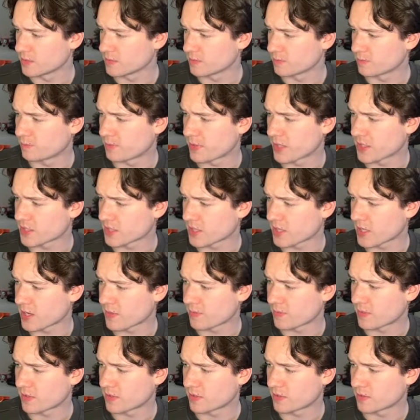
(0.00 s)
Best
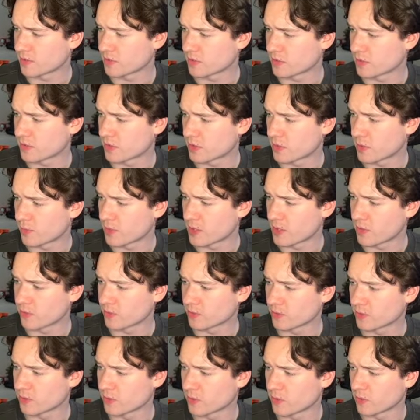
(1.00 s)
captain,
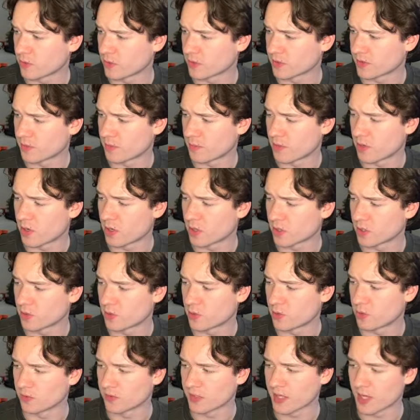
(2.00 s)
Grimaldo or DeMarco?